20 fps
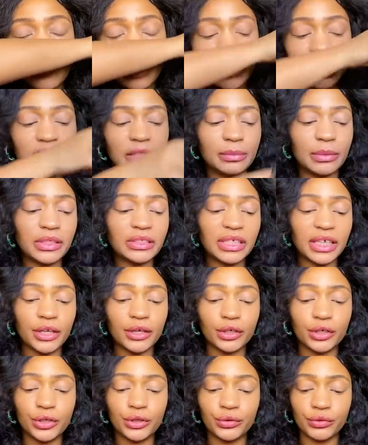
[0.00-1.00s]
It smells like
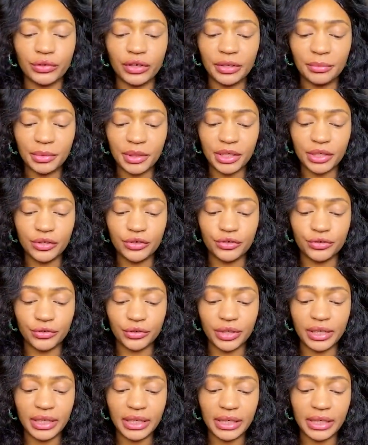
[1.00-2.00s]
a Caribbean
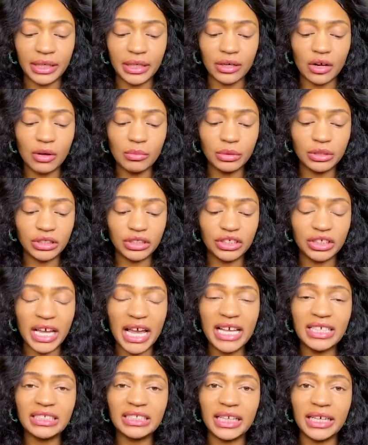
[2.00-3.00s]
drink. It
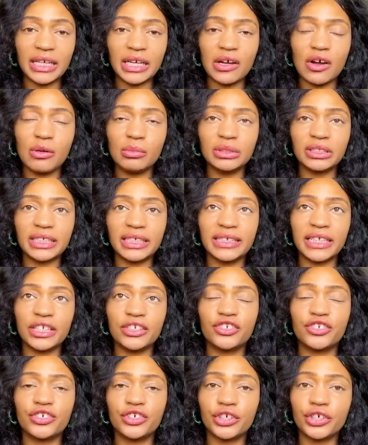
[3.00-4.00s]
has like
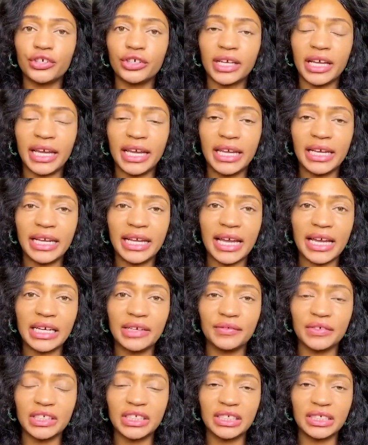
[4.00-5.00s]
that sugar cane kind
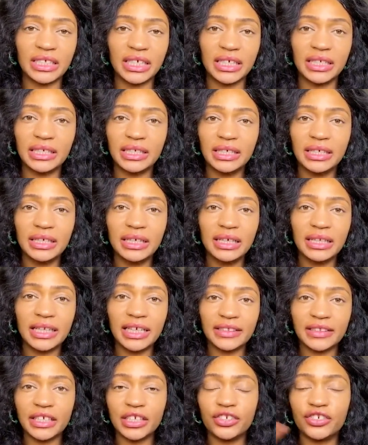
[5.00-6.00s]
of a scent.
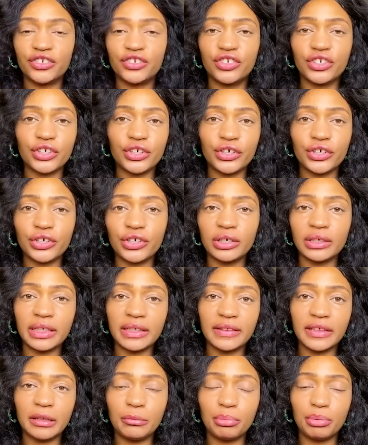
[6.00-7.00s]
Like that sugar
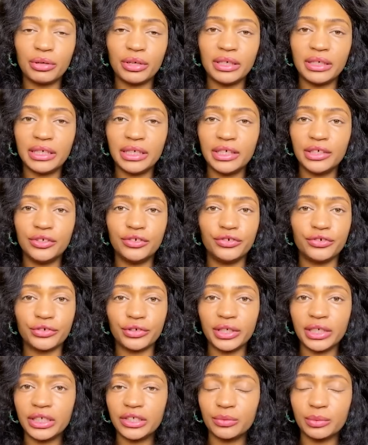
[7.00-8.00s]
that they put in
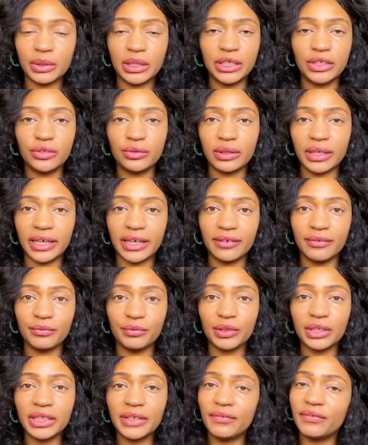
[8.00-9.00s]
drinks when they do like a
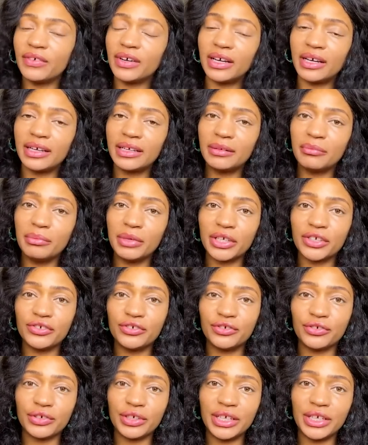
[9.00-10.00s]
really fun
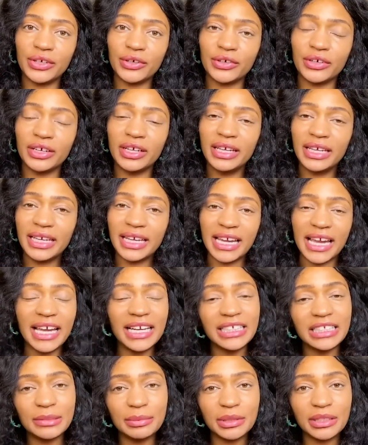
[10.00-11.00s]
mixed drink, or it
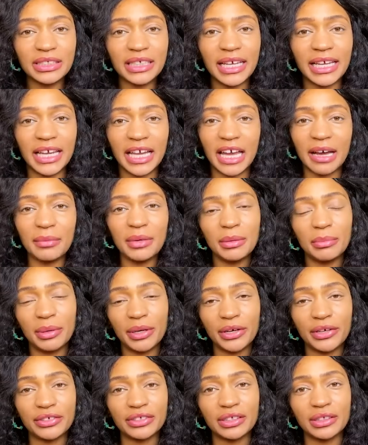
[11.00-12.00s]
kind of smells like gummy
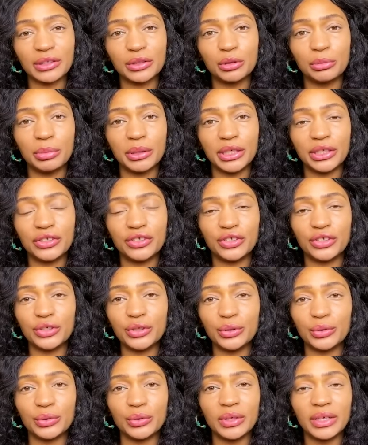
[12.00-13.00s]
bears a little bit
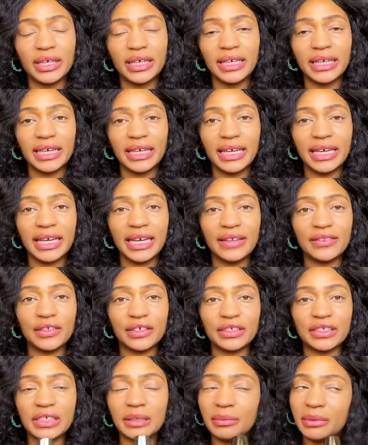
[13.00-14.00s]
too. And
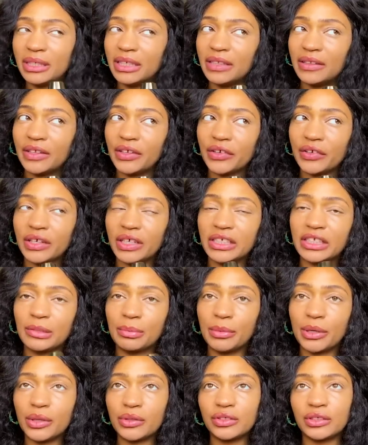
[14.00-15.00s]
there's something in there that
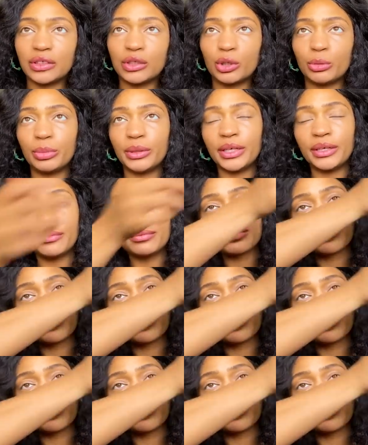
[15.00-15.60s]
smells a little bit.